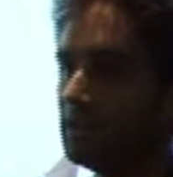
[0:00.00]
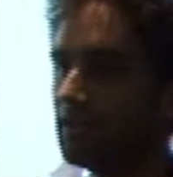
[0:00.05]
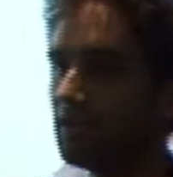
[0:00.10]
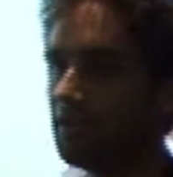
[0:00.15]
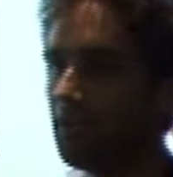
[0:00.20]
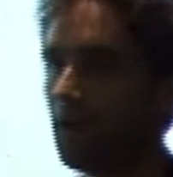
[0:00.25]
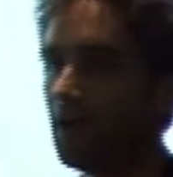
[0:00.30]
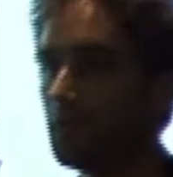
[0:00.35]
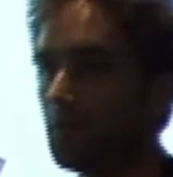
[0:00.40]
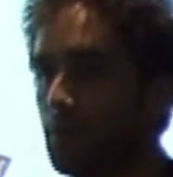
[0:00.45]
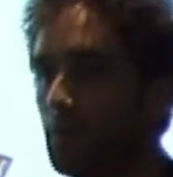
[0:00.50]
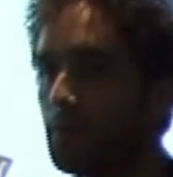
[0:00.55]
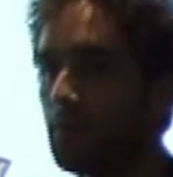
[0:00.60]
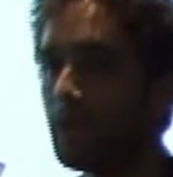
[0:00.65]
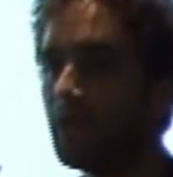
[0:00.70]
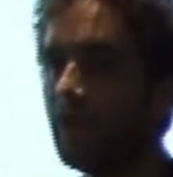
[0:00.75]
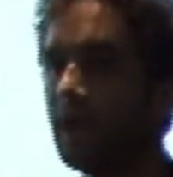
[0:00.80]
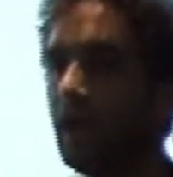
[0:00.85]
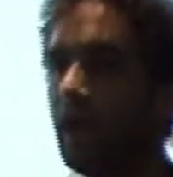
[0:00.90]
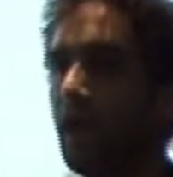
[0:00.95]
your firewall
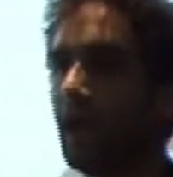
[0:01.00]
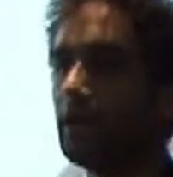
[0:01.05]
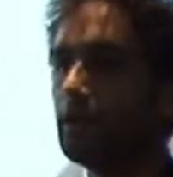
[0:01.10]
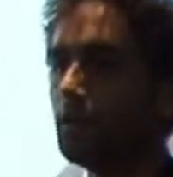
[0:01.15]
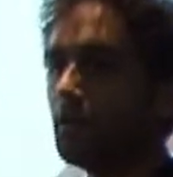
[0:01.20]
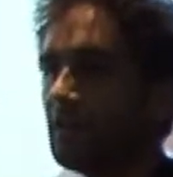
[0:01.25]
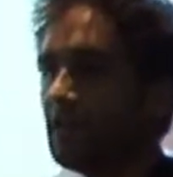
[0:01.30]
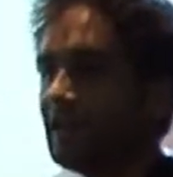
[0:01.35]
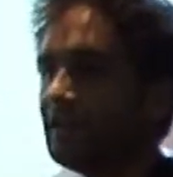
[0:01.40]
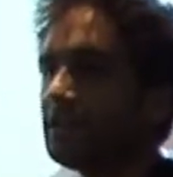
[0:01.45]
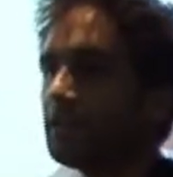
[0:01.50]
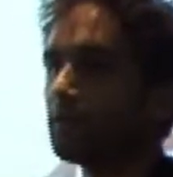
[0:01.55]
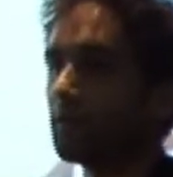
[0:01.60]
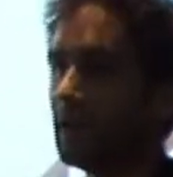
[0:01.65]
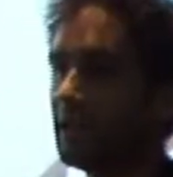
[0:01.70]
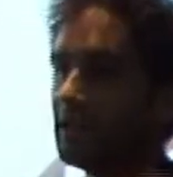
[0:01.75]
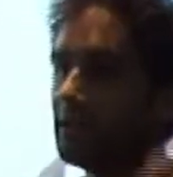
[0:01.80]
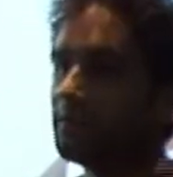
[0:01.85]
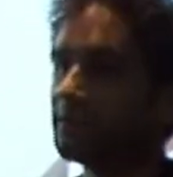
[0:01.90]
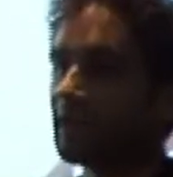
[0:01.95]
and you want to
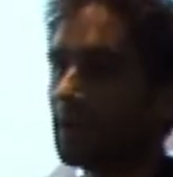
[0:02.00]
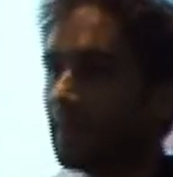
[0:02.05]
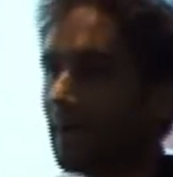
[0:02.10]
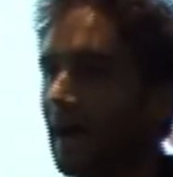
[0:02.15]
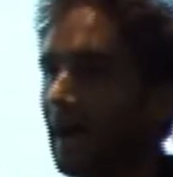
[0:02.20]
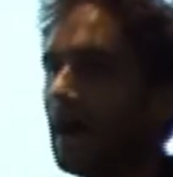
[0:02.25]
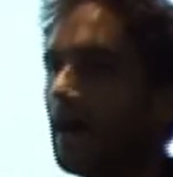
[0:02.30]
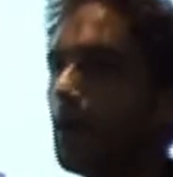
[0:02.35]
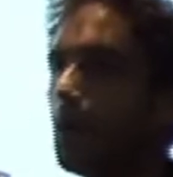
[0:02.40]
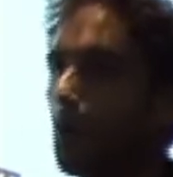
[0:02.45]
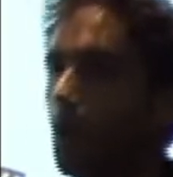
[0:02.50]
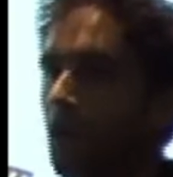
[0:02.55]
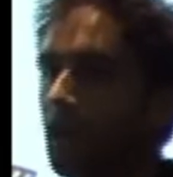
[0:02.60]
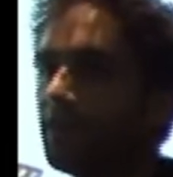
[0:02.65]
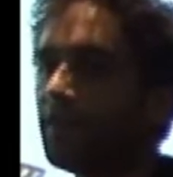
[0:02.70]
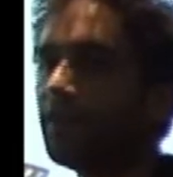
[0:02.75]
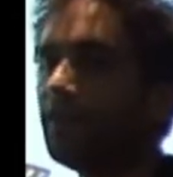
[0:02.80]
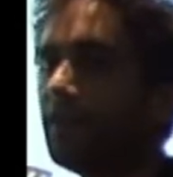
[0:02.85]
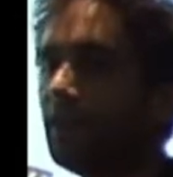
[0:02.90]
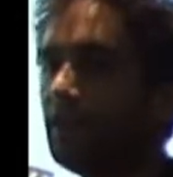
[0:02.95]
integrate them somehow
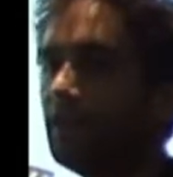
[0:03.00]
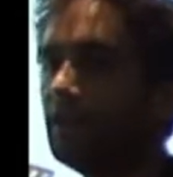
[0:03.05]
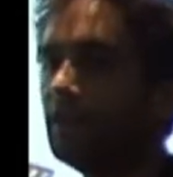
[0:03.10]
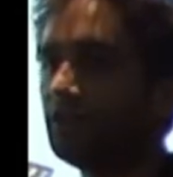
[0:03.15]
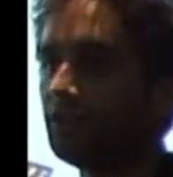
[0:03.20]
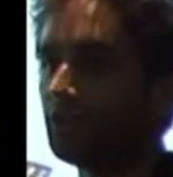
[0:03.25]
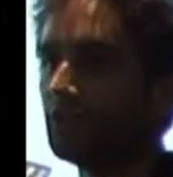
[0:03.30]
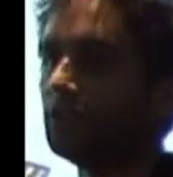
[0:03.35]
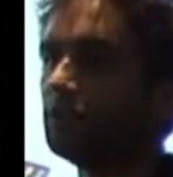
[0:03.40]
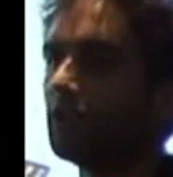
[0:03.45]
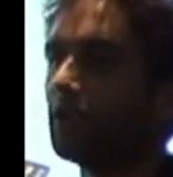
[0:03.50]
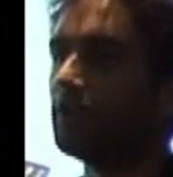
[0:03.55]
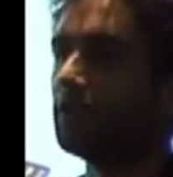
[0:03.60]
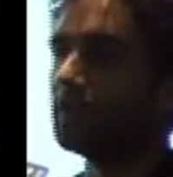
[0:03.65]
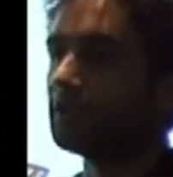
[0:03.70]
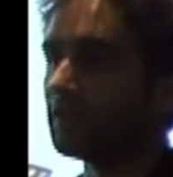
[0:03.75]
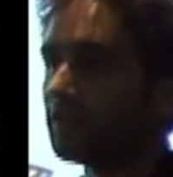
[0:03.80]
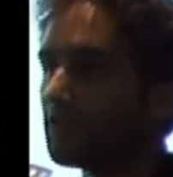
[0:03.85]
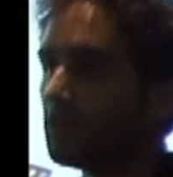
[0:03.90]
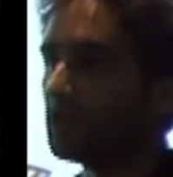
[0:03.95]
with Studio
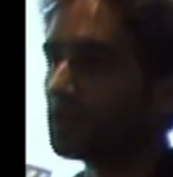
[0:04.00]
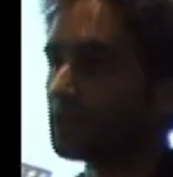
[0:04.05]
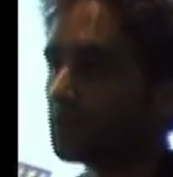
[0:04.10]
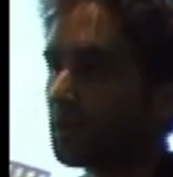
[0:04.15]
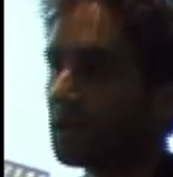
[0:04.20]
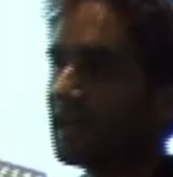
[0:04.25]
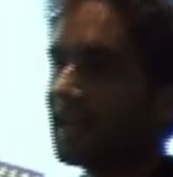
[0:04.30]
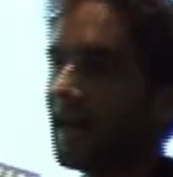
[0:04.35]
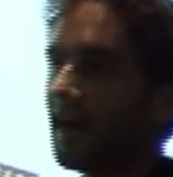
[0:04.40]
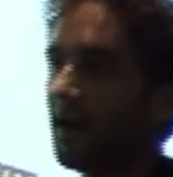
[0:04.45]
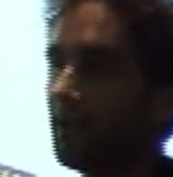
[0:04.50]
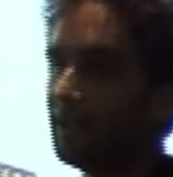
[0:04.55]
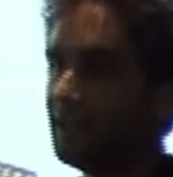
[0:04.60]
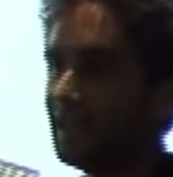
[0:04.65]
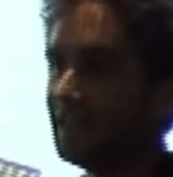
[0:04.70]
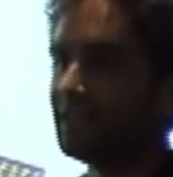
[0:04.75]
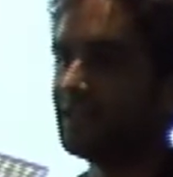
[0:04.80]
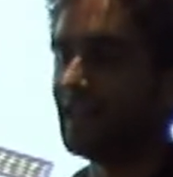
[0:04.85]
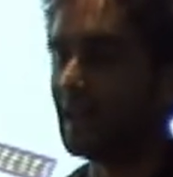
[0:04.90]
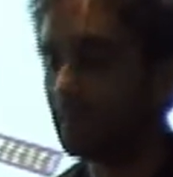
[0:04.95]
that's, of course, running out on the
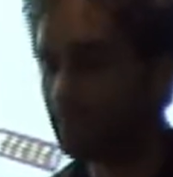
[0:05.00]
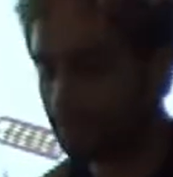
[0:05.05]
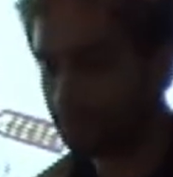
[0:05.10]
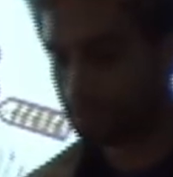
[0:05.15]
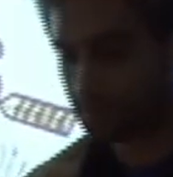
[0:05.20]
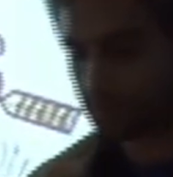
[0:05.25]
internet.